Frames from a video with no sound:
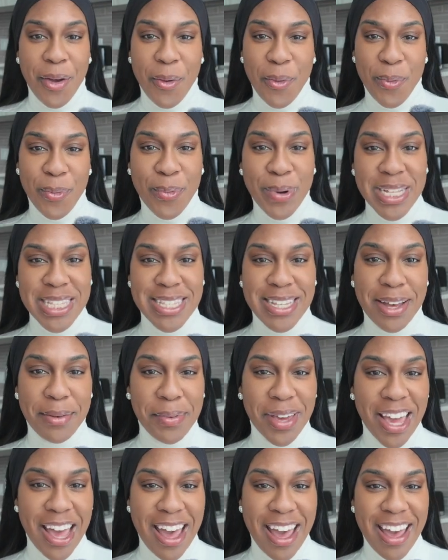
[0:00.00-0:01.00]
What's
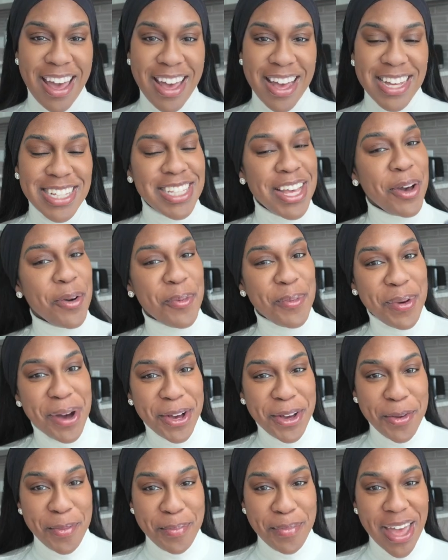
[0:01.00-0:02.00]
up, guys?
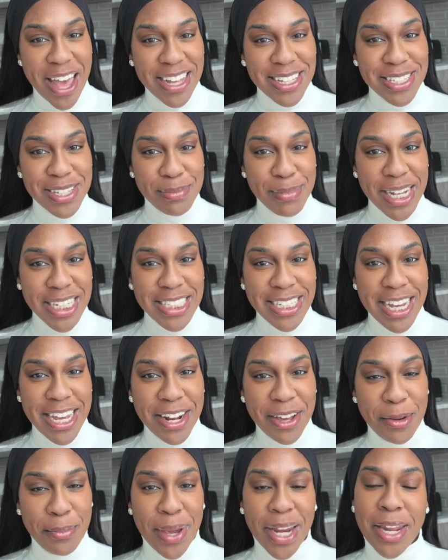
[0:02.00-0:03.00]
Welcome back to my
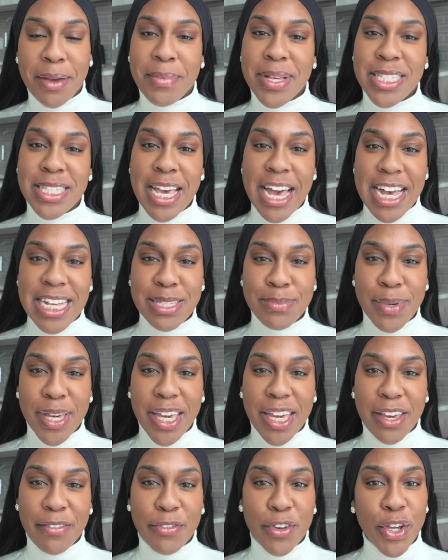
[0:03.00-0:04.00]
channel. My name is
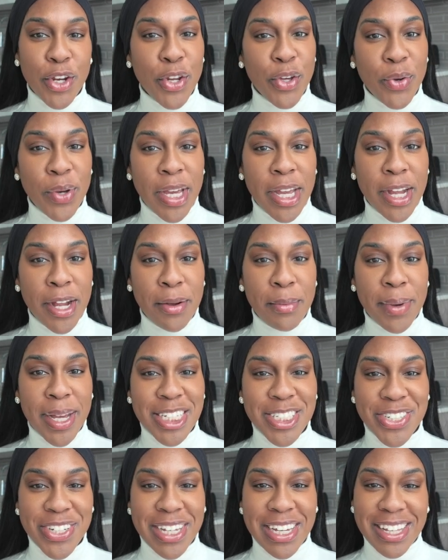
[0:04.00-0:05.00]
Yasmin. If you're new here, make
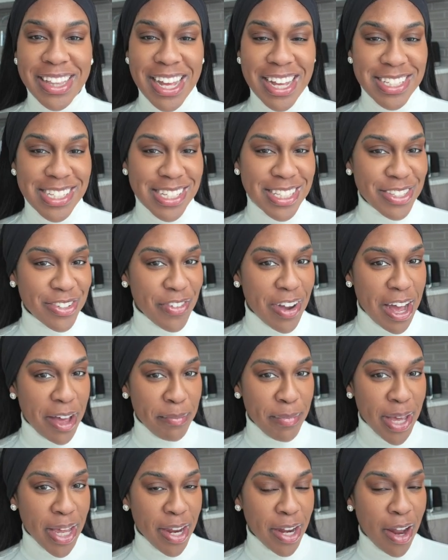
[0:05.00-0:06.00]
sure you hit that subscribe
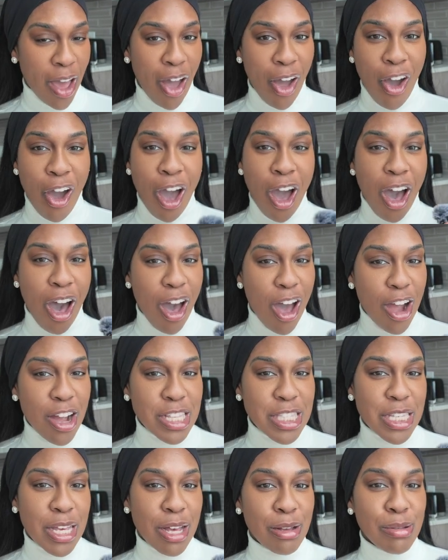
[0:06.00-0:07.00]
button.
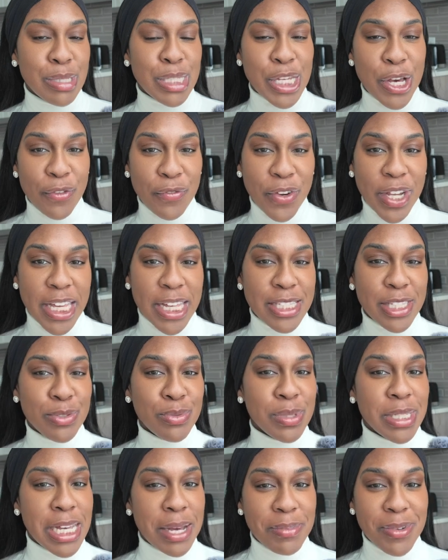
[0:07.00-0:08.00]
Also, don't forget to
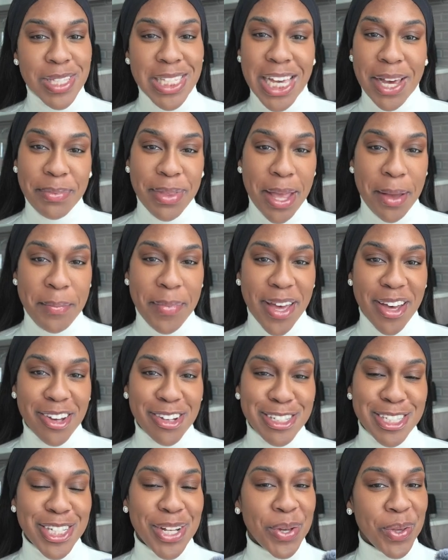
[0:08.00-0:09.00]
double tap that
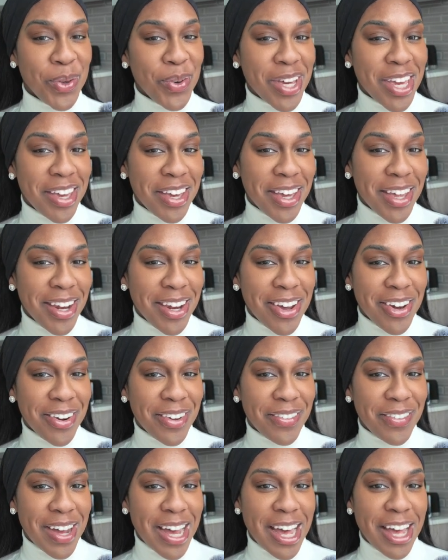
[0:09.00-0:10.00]
bell so you can get
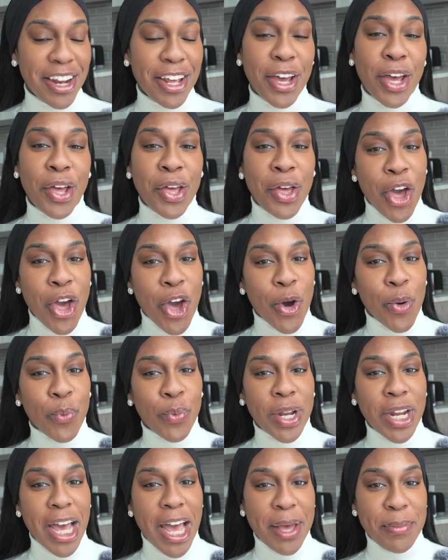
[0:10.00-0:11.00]
notified
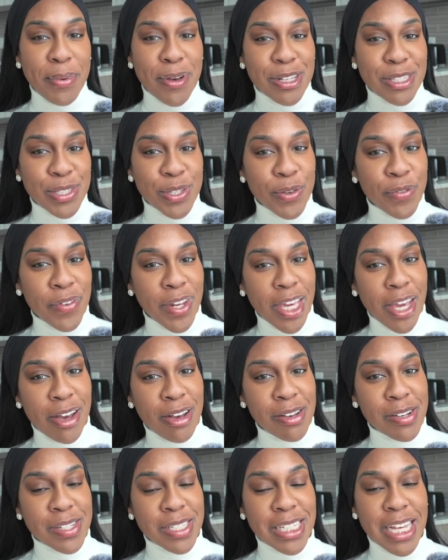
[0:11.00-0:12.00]
when I post new
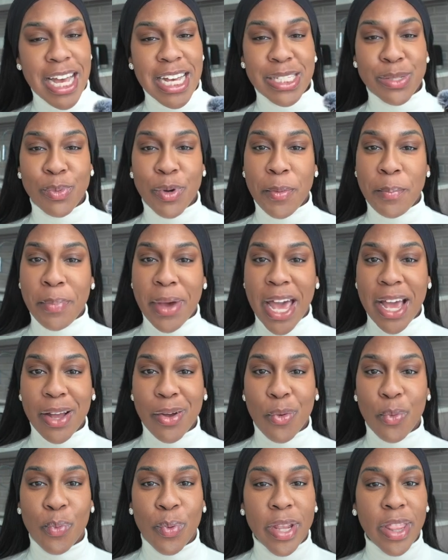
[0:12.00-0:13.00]
videos. Guys, we're
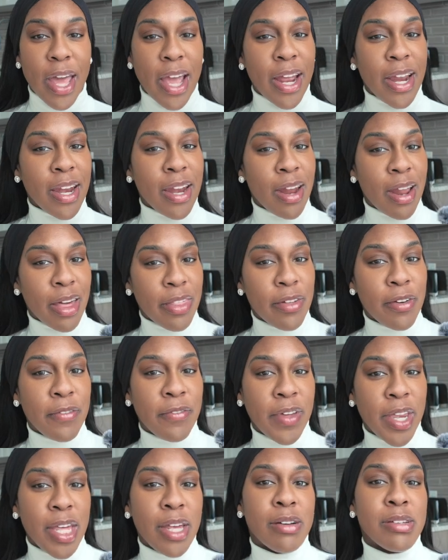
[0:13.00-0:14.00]
back with another
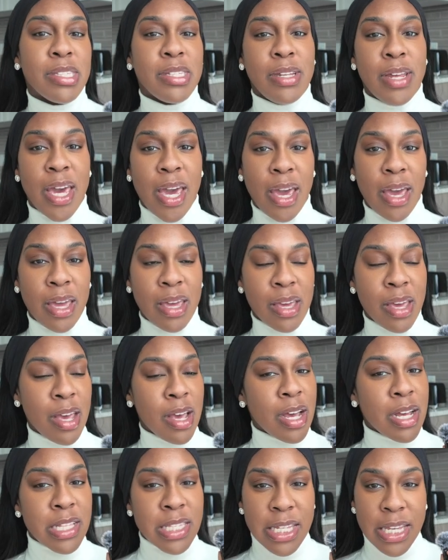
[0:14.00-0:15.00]
video today.
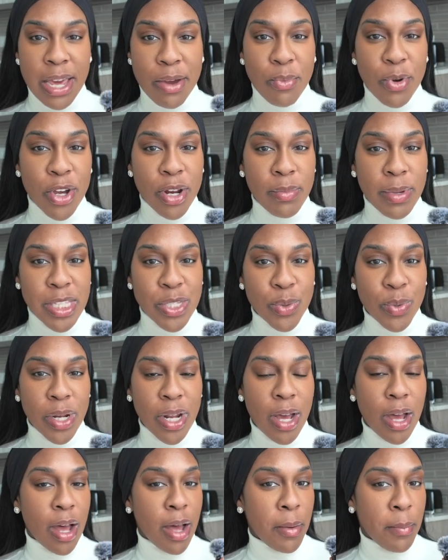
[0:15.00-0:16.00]
Today, we're going to be doing
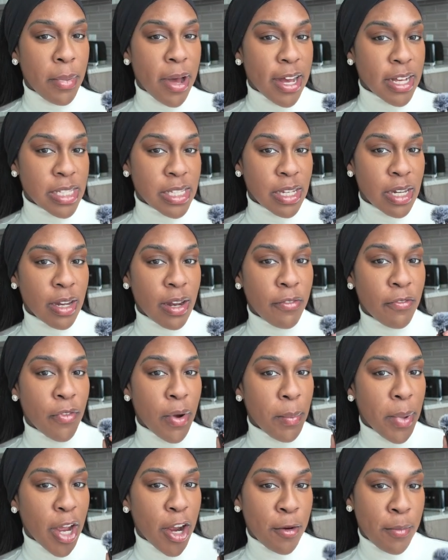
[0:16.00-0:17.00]
an unboxing
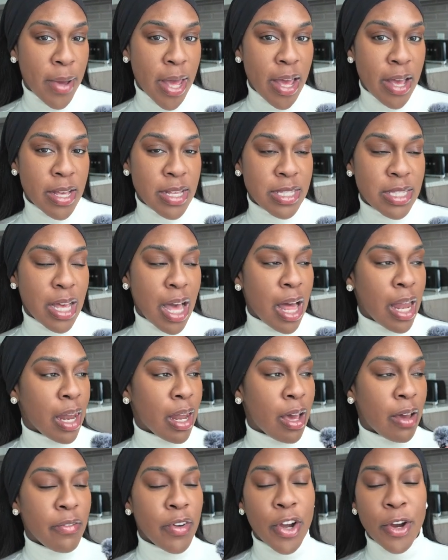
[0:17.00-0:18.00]
from Hermes. I
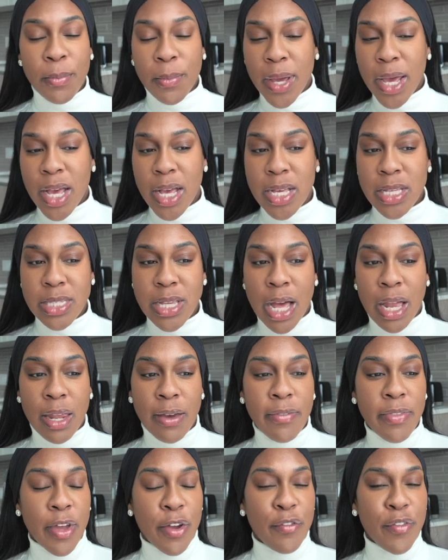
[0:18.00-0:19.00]
love Hermes. I
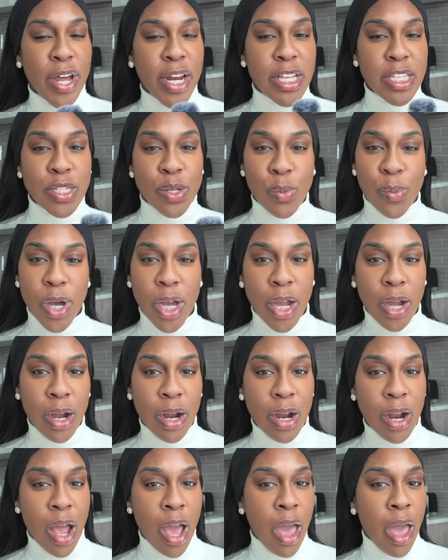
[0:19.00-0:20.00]
love their
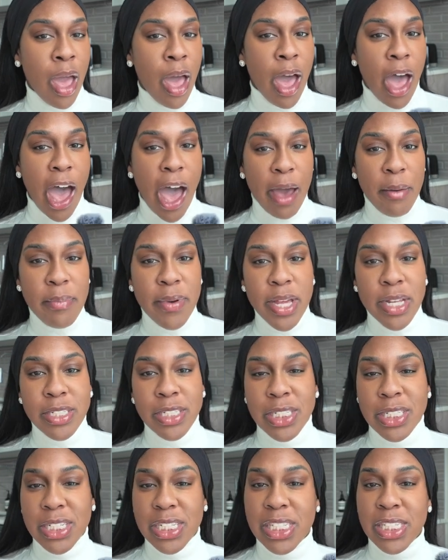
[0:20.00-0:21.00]
ready-to-wear. I've been
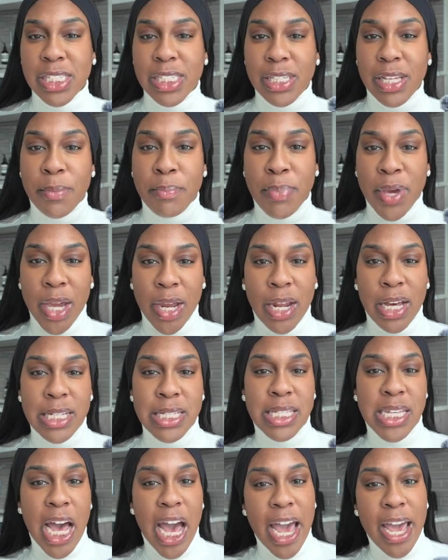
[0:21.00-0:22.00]
just being a
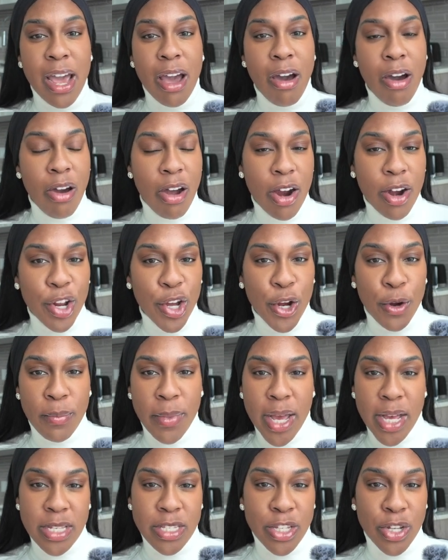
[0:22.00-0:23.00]
die-hard
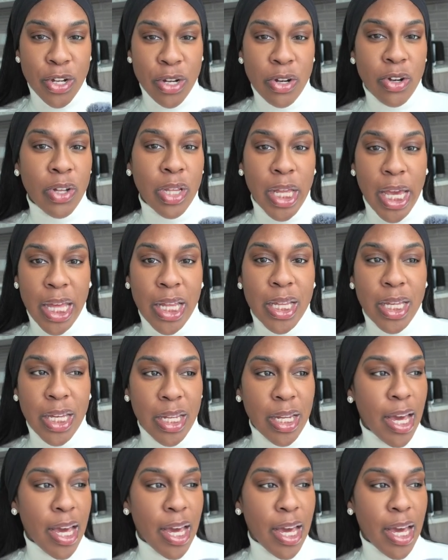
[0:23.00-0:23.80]
Hermes girl lately.